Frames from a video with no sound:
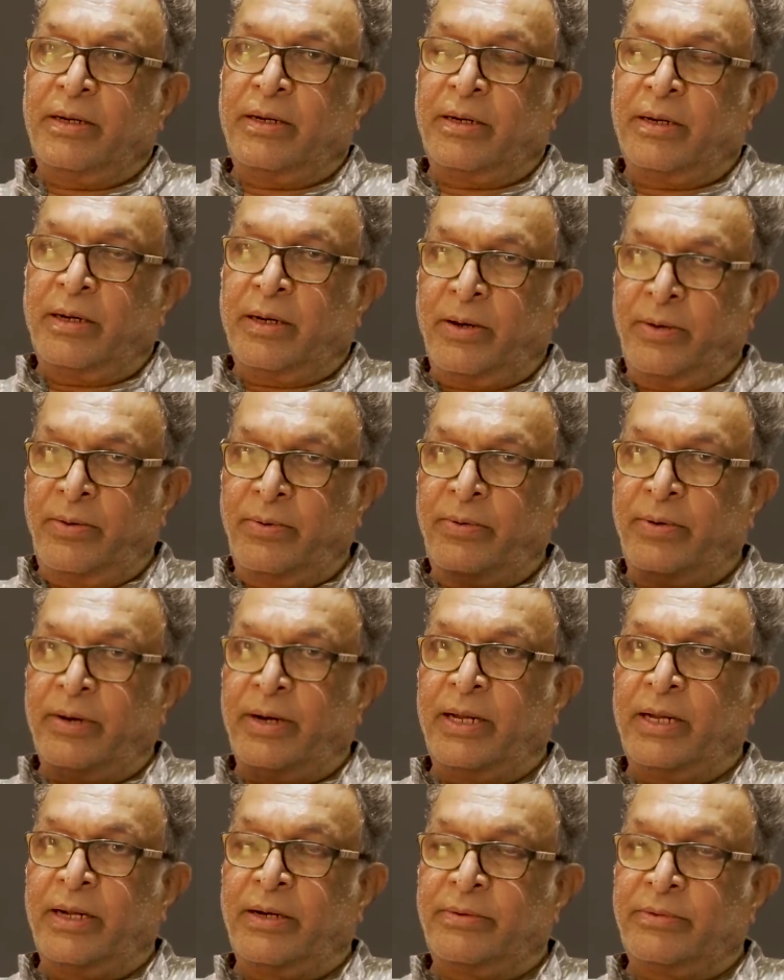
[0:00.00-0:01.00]
now
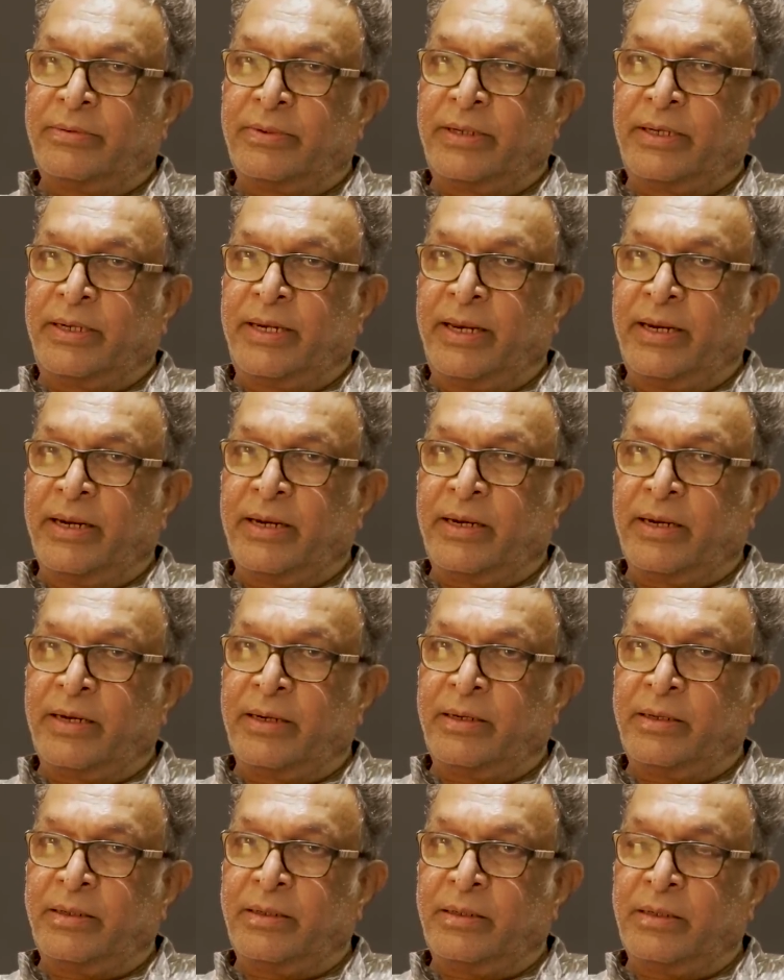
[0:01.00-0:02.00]
I have
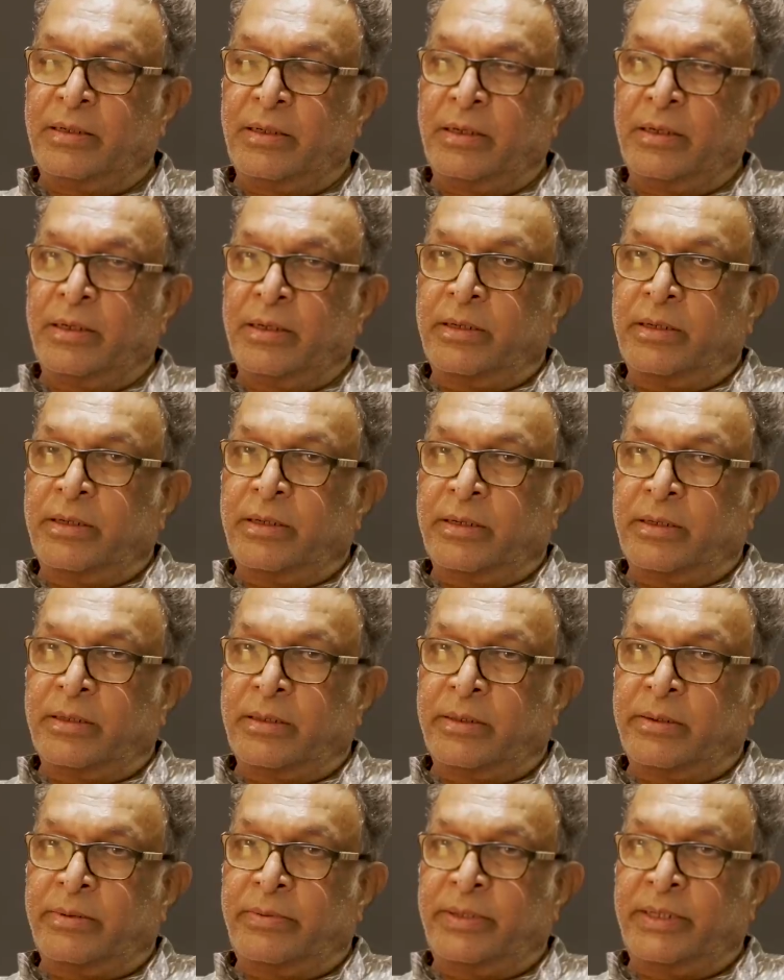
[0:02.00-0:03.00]
taken
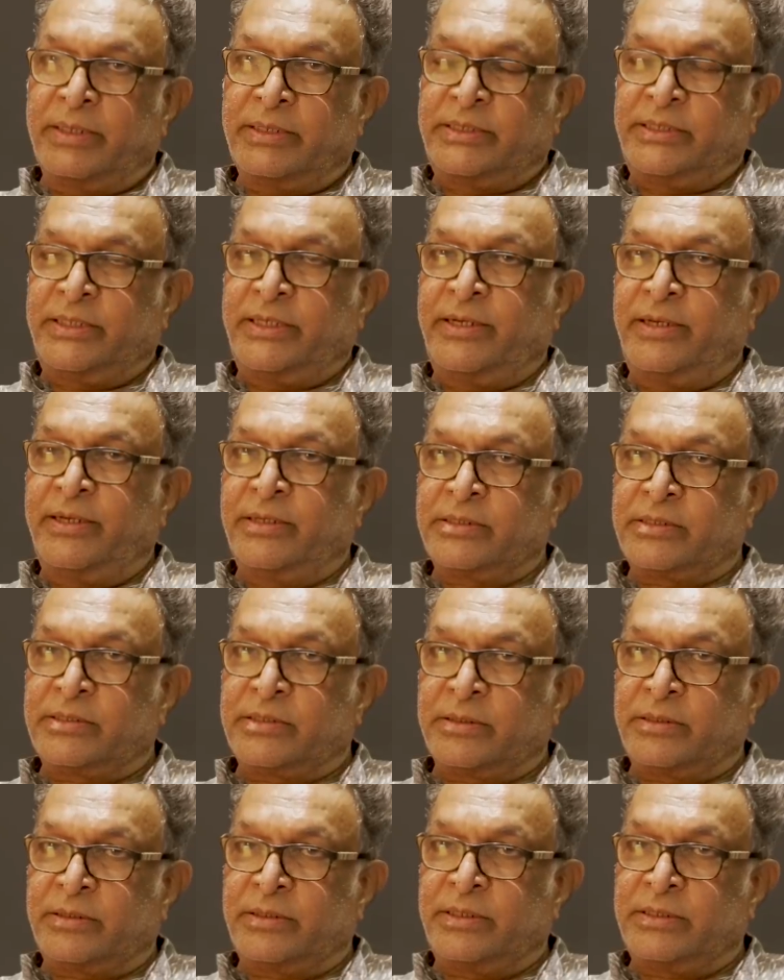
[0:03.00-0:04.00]
a very
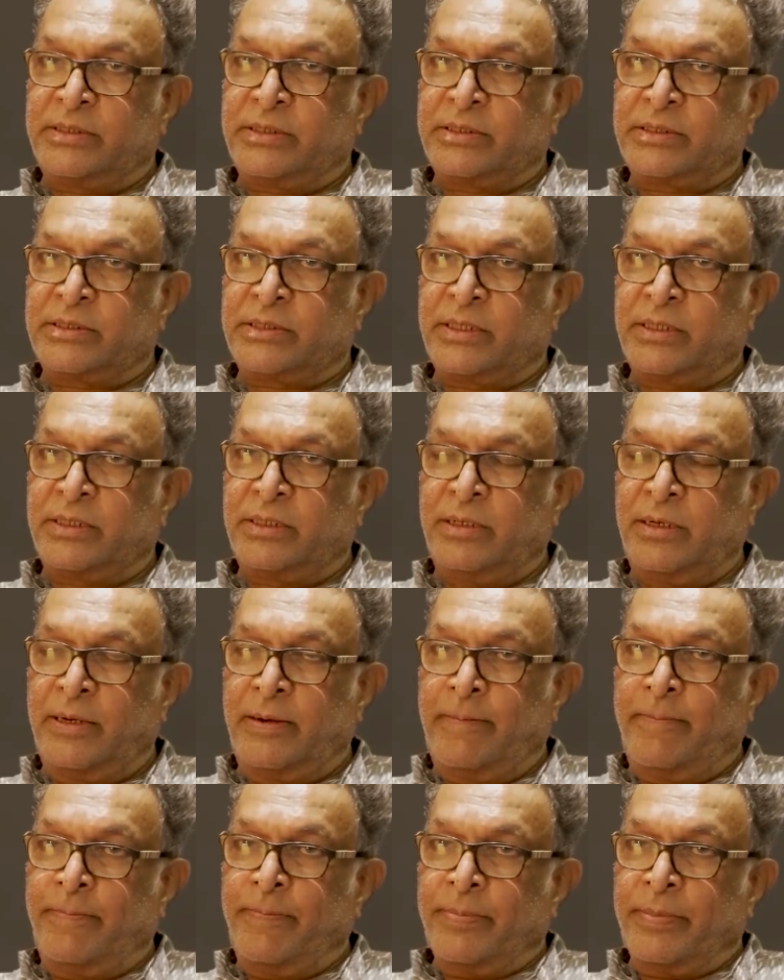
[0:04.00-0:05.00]
serious decision
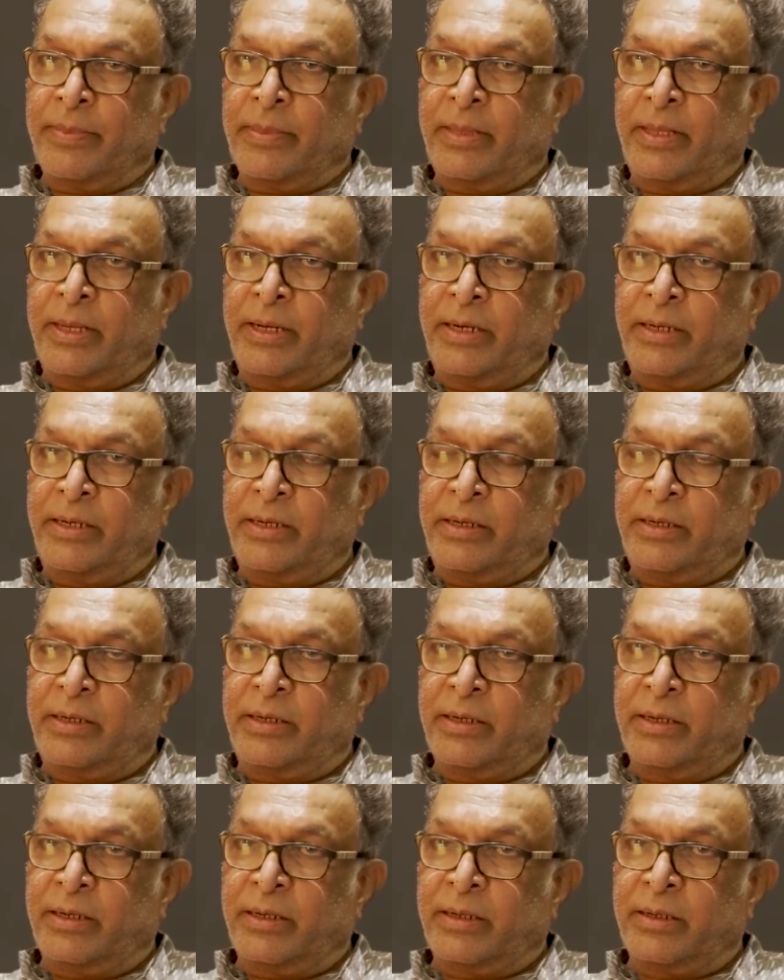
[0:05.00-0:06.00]
that
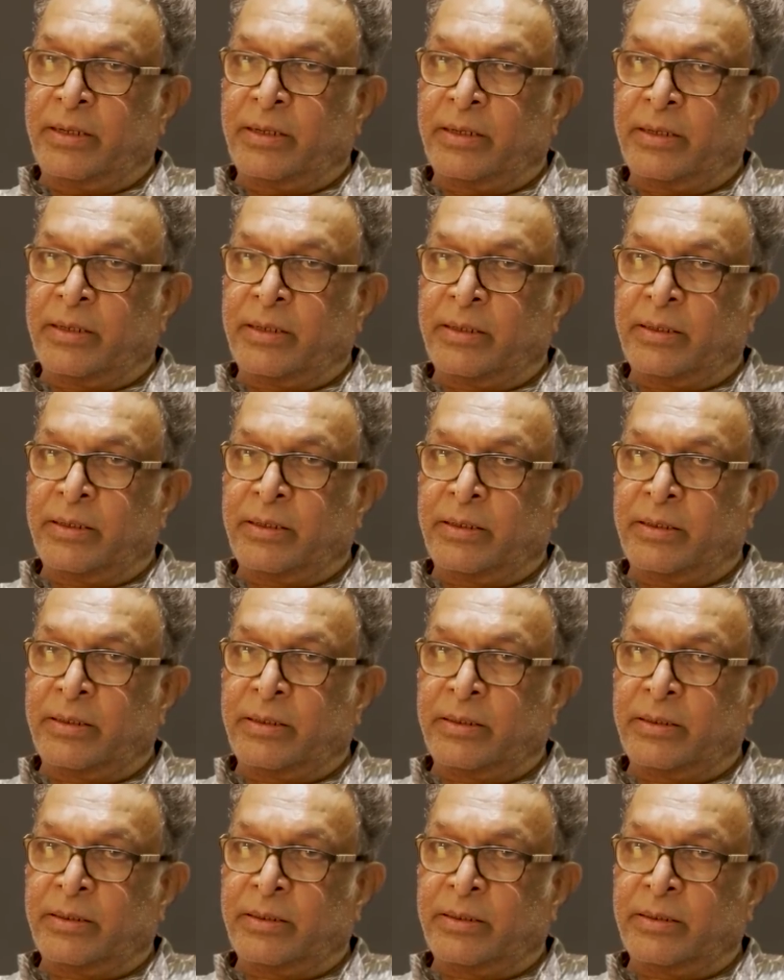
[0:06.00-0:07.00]

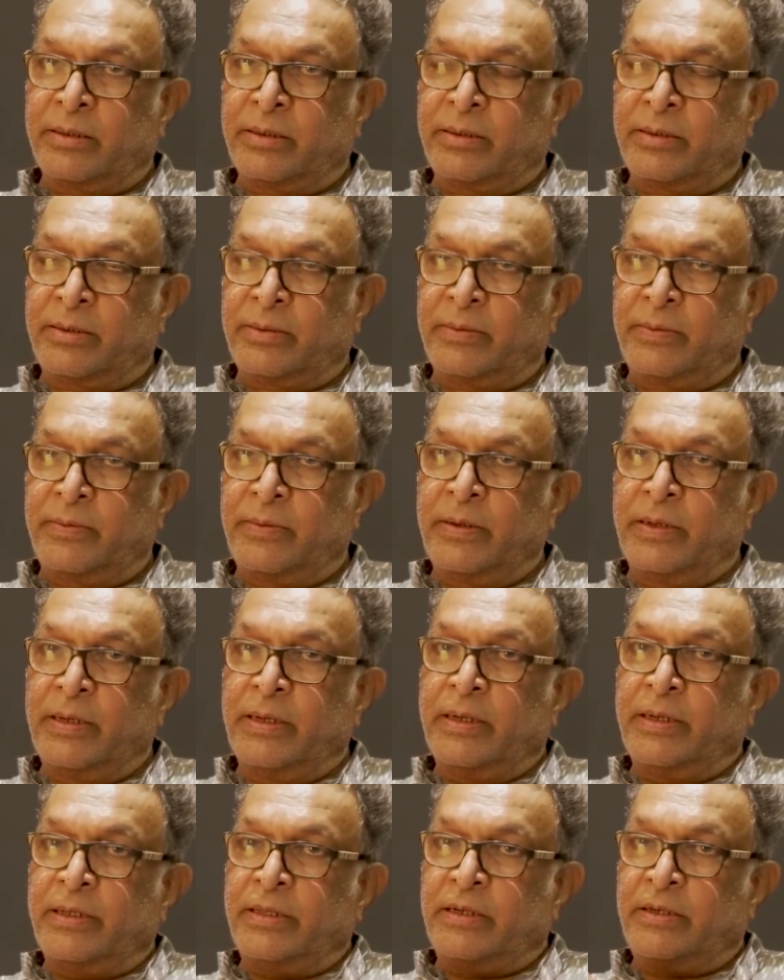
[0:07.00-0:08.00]

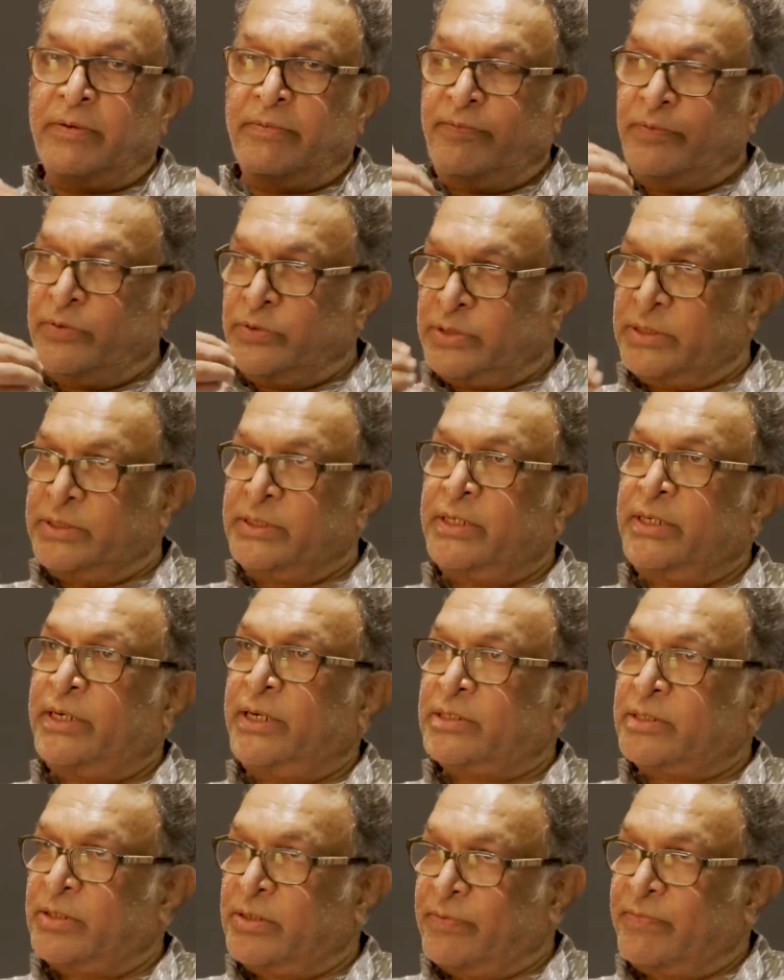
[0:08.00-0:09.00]
that the future
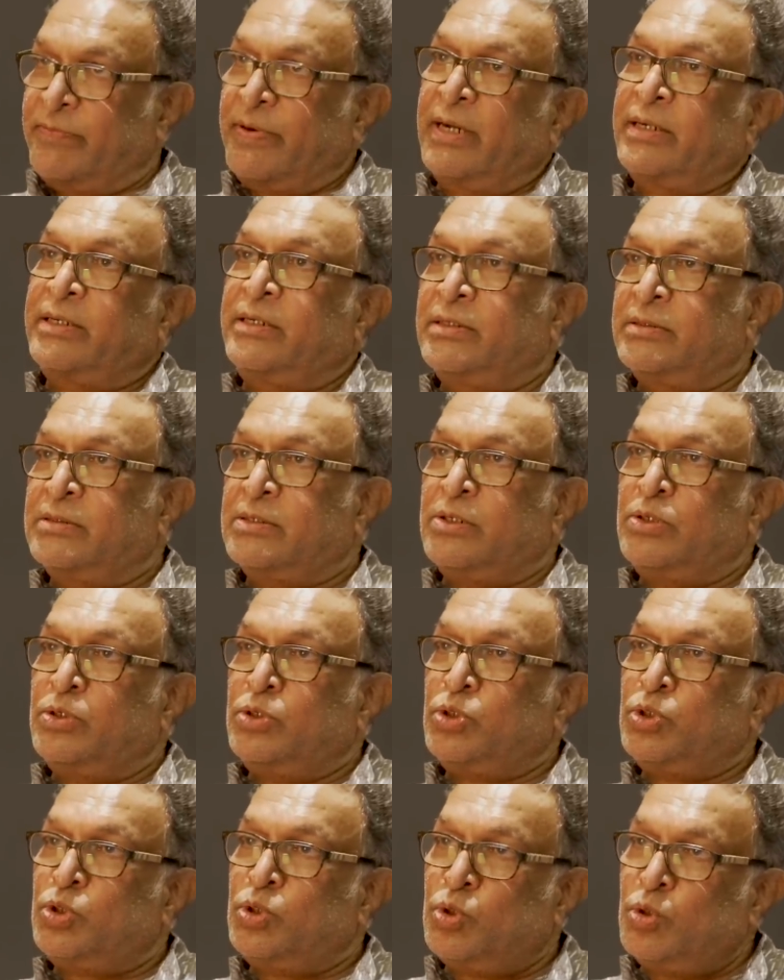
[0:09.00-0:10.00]
generation of actors
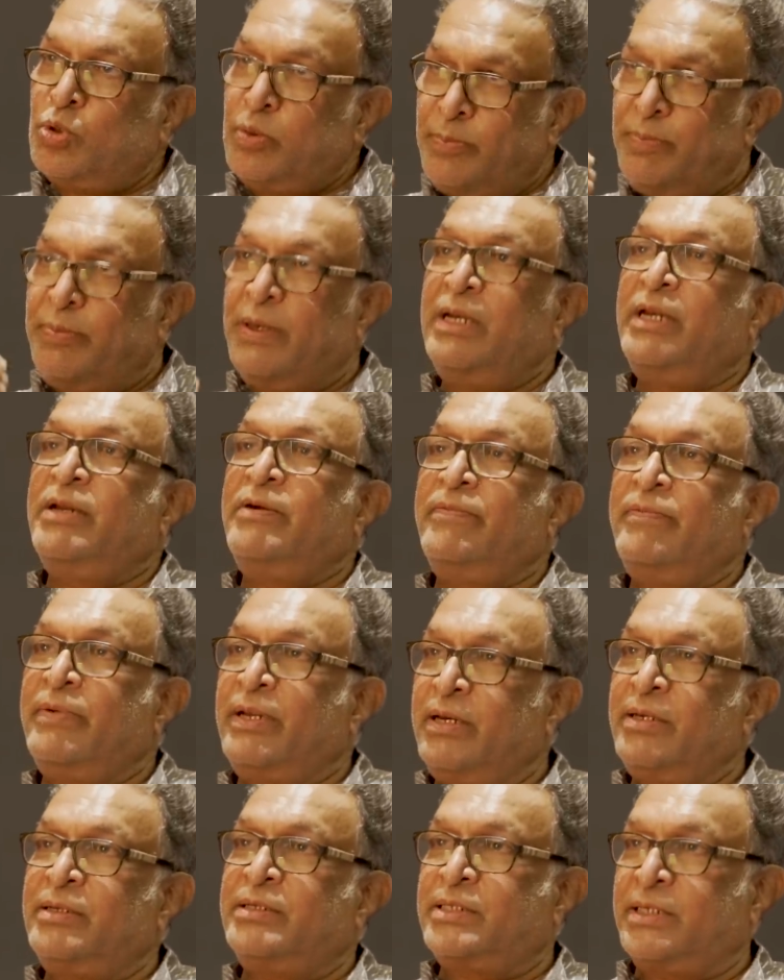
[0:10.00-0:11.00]
should
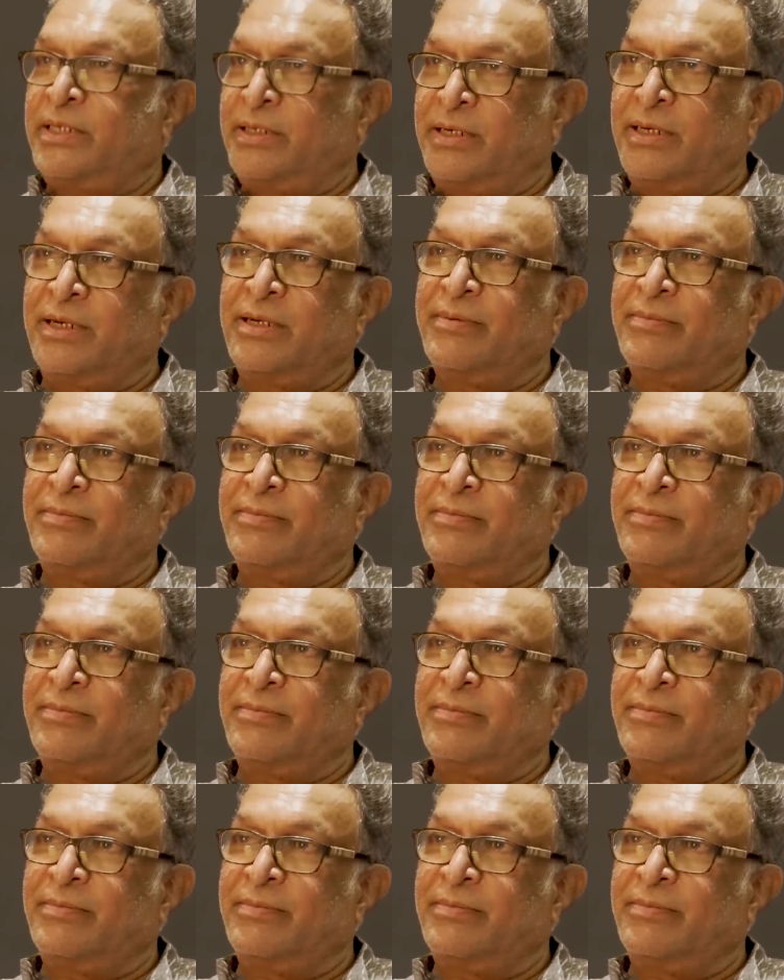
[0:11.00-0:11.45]
believe in training.